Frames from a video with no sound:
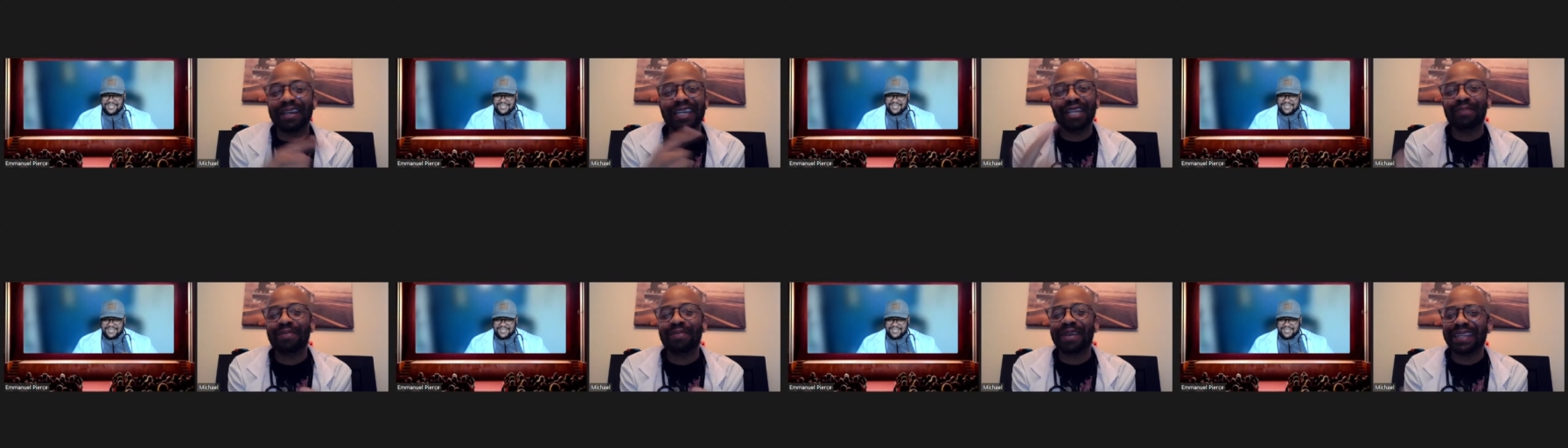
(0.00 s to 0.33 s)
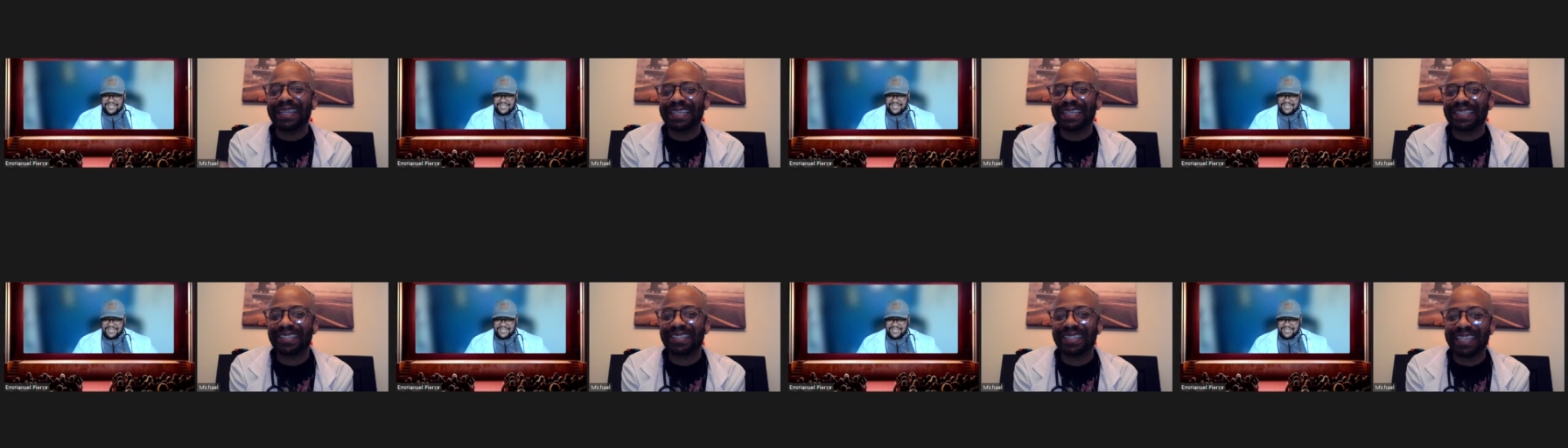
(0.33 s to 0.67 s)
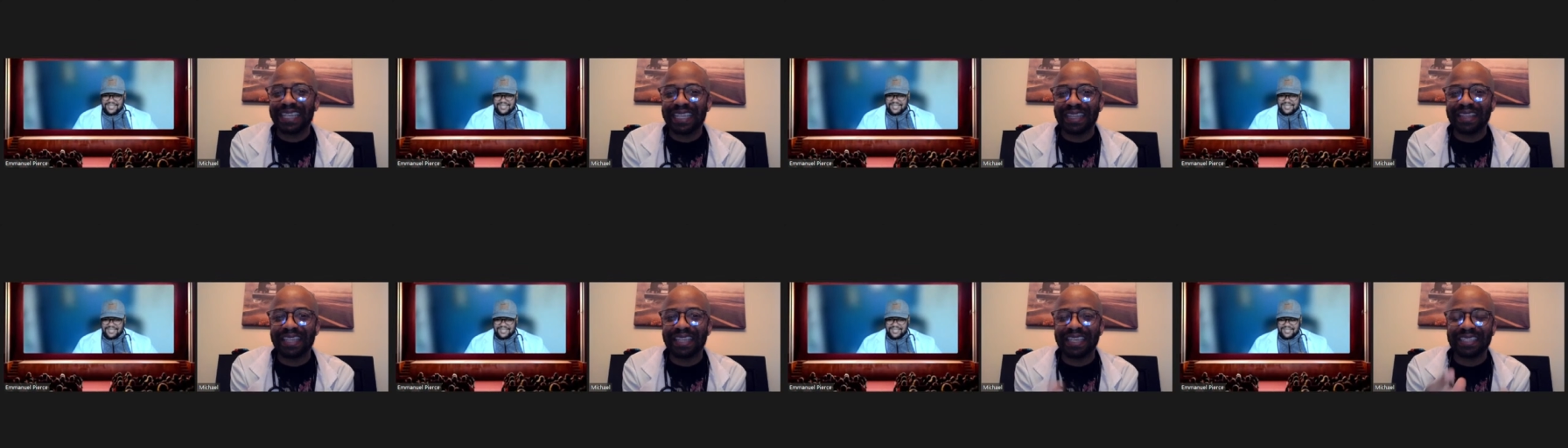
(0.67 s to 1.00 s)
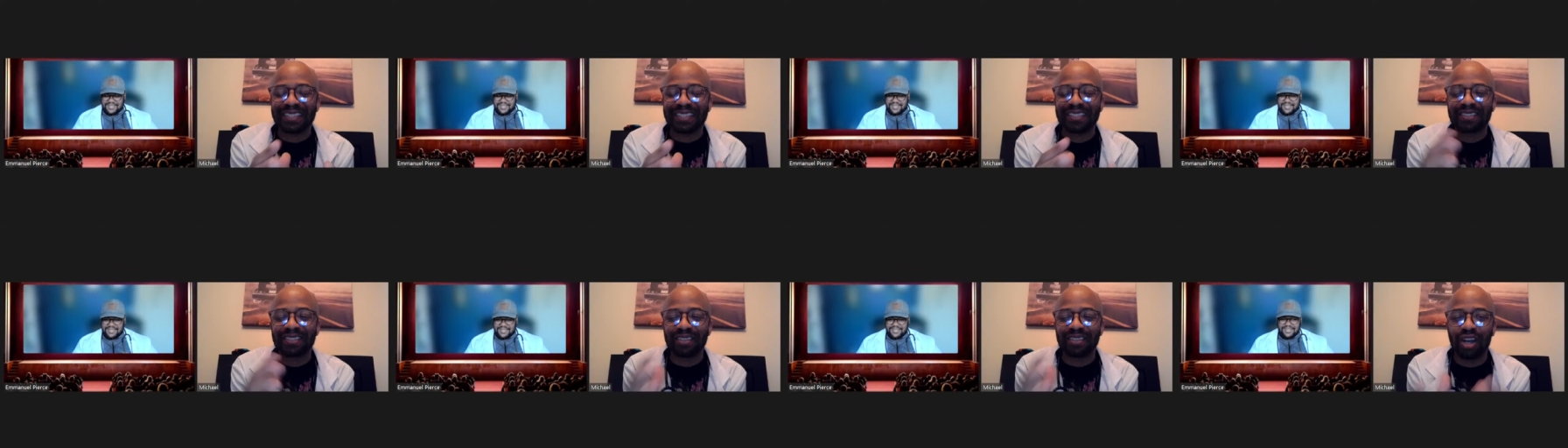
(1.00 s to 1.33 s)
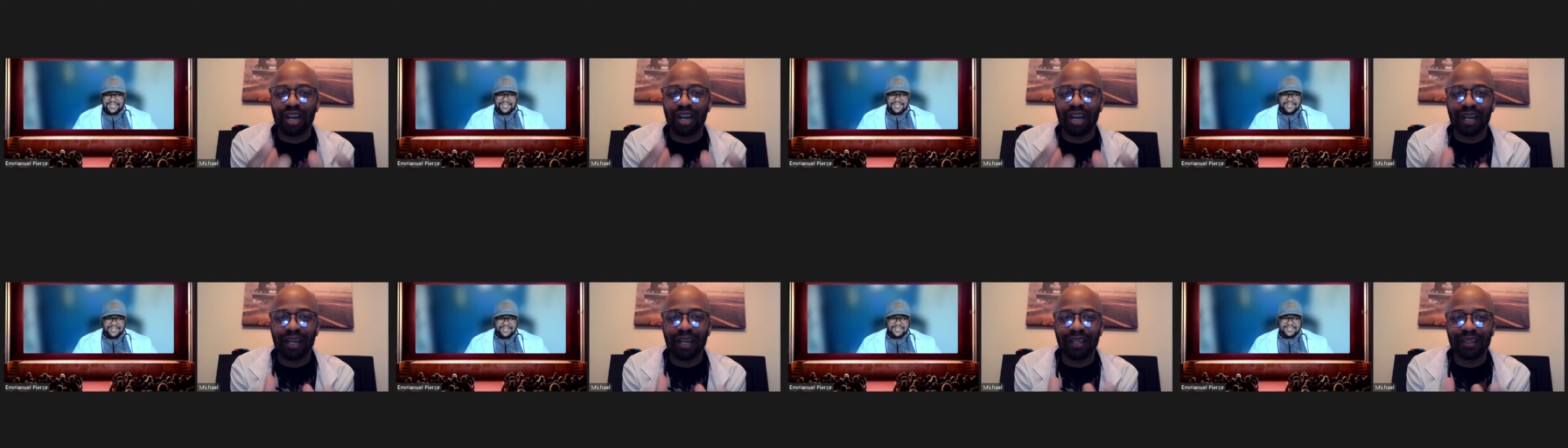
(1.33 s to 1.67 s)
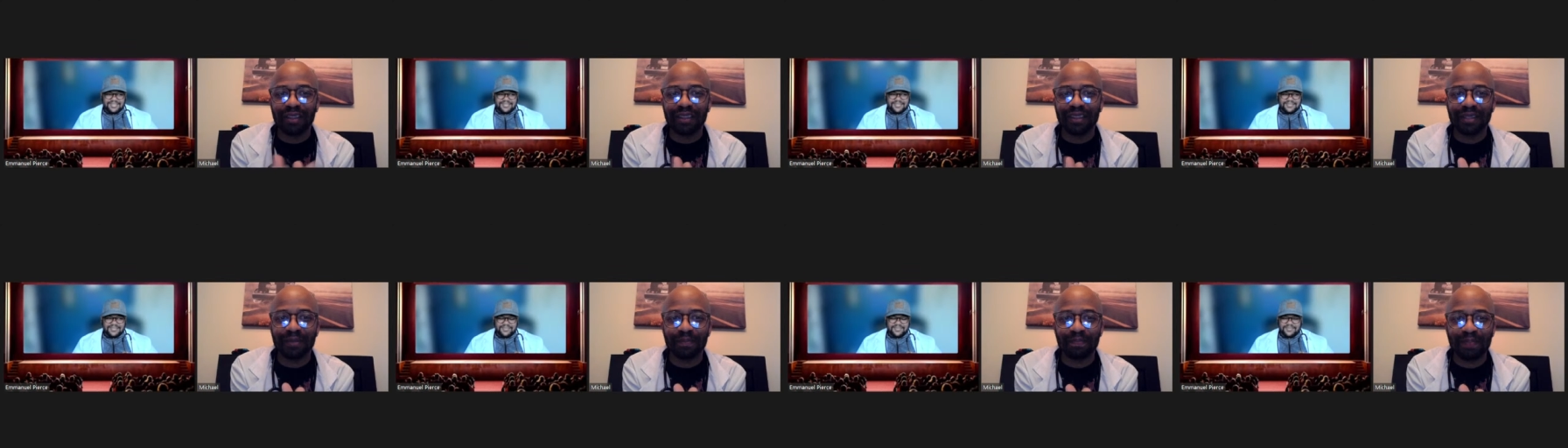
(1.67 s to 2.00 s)
Anybody that's seen this uh,
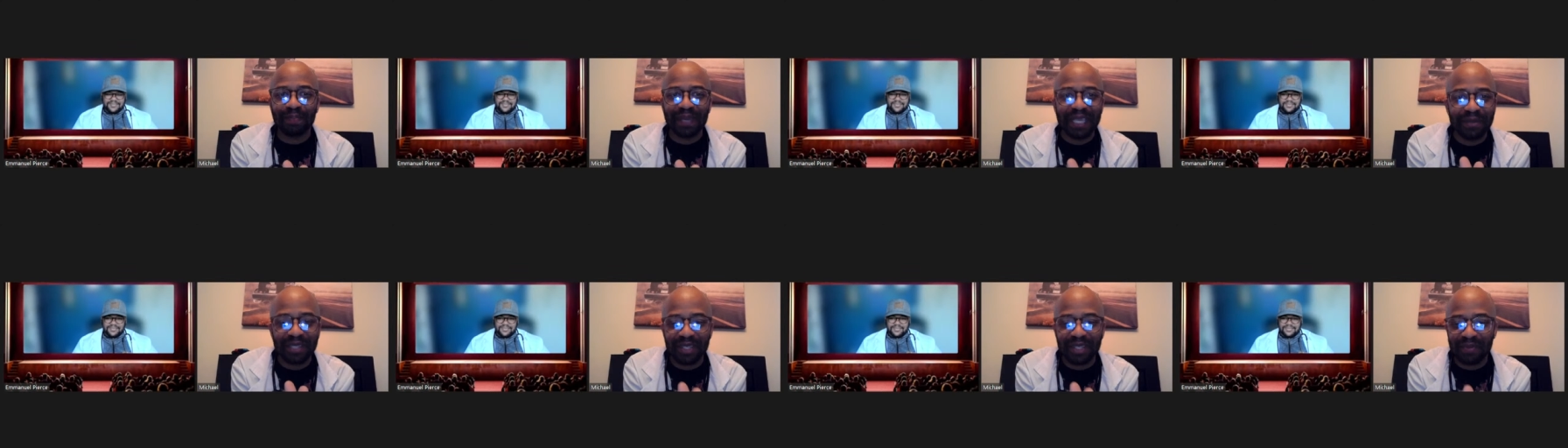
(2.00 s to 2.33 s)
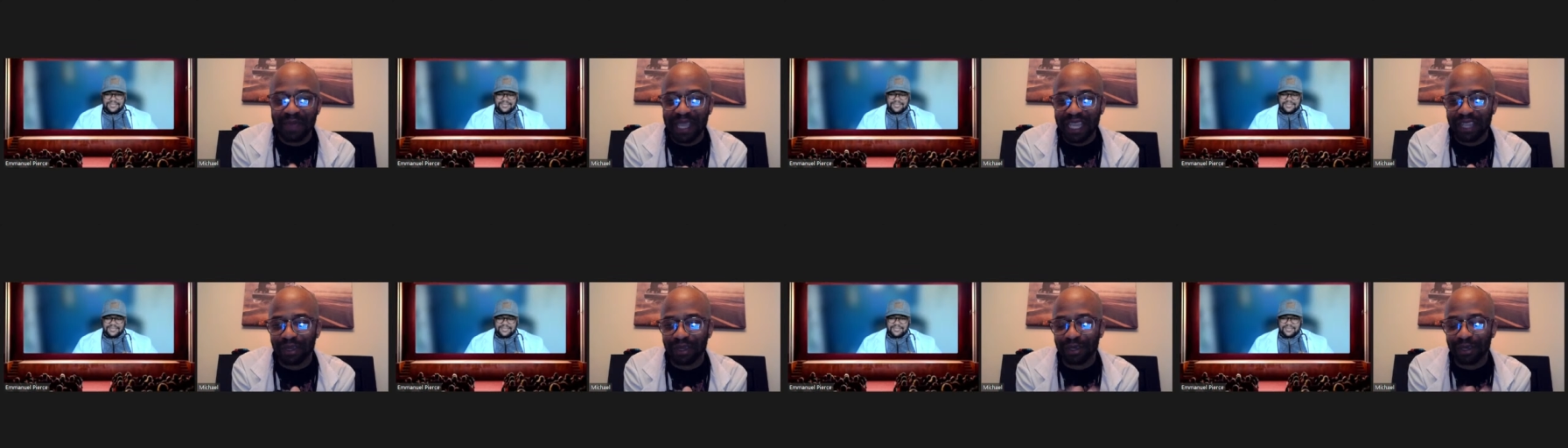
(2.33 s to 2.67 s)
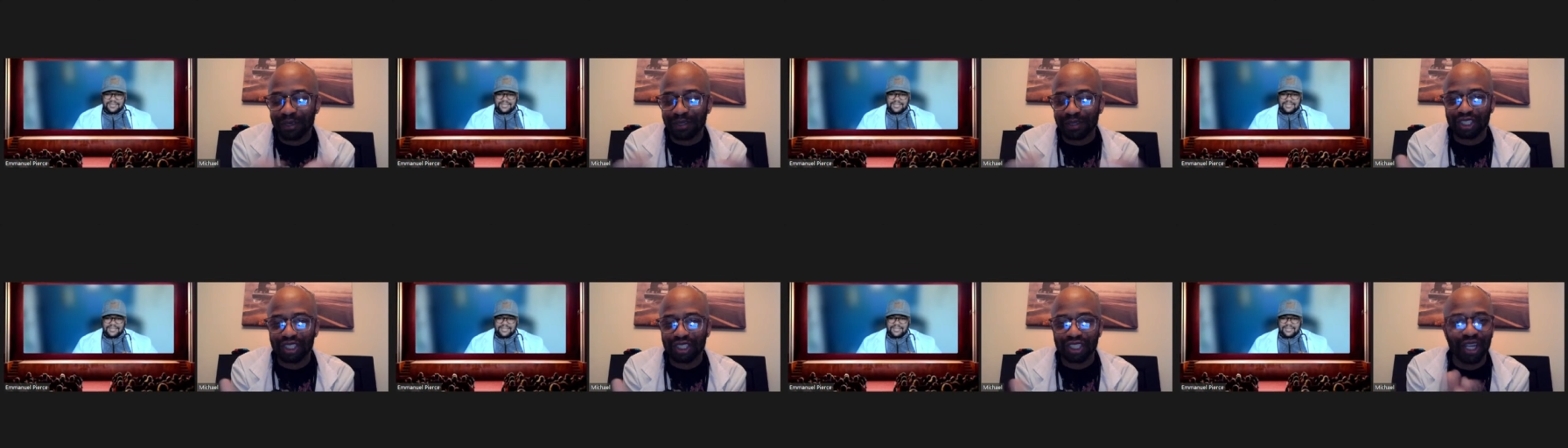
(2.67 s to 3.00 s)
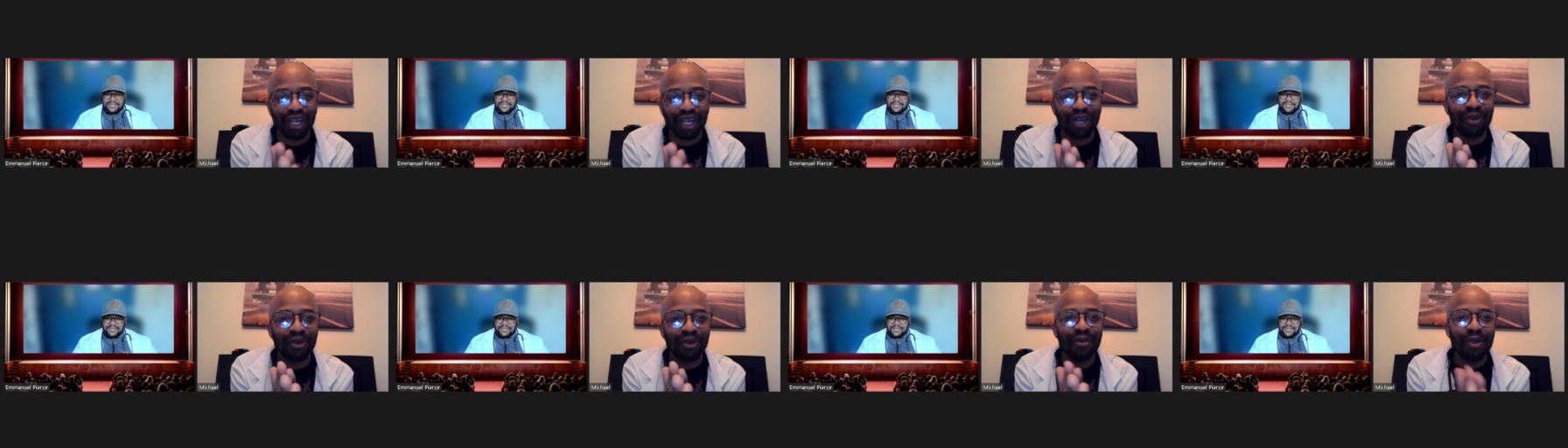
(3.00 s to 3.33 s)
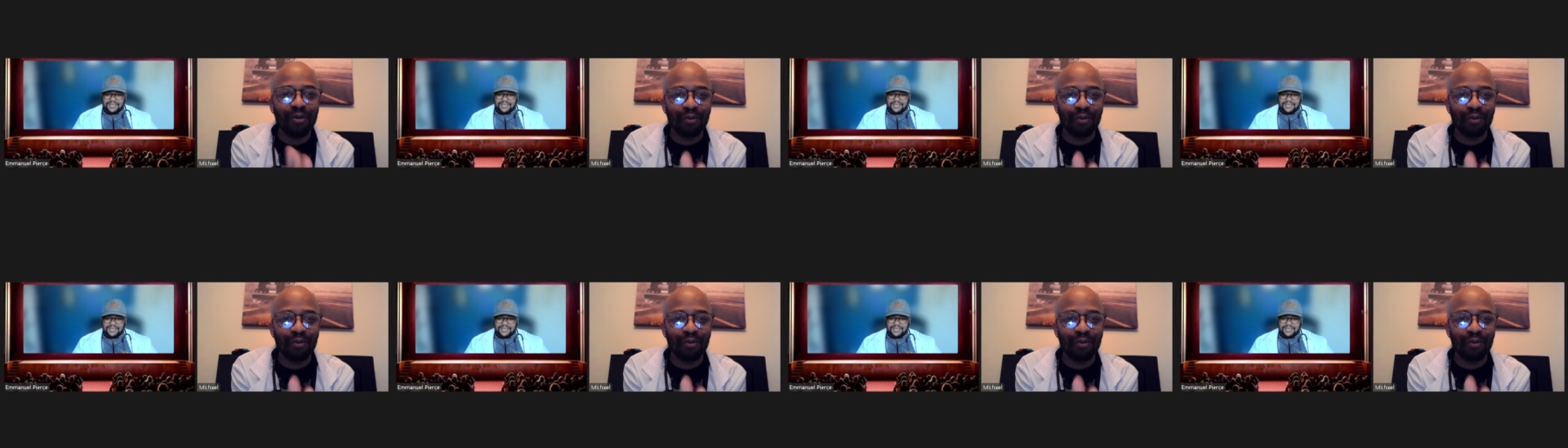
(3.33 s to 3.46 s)
the Peacemaker show